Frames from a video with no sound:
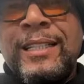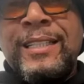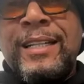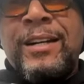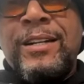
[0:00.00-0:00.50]

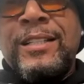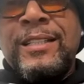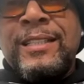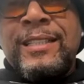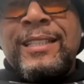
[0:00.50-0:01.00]
you know,
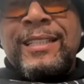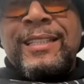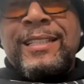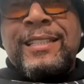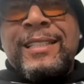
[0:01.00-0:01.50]

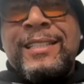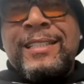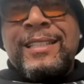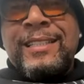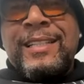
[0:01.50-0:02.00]

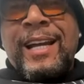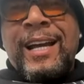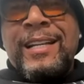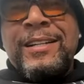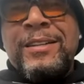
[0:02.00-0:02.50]
this
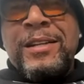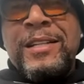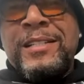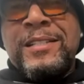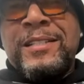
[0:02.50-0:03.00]
guy, you know,
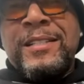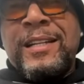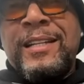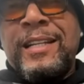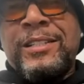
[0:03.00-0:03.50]

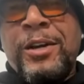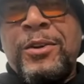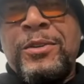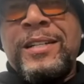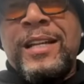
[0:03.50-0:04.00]
he gets
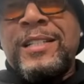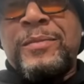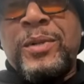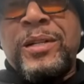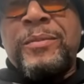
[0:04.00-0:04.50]
hurt and they
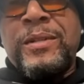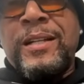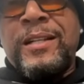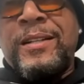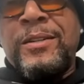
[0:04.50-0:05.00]
just put him.
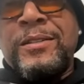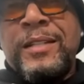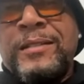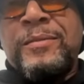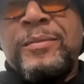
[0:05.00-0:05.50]
They
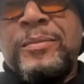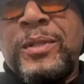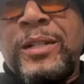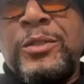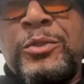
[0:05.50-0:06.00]

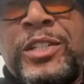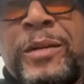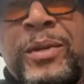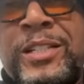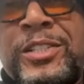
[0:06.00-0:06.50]
put a new
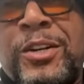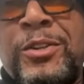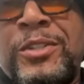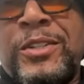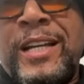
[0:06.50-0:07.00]
chip in his
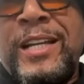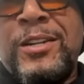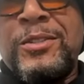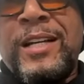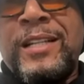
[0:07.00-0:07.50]
shoulder, and he
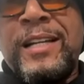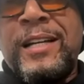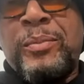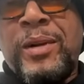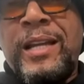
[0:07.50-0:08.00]
goes out
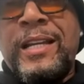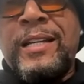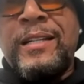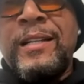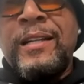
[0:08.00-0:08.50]
there and play. And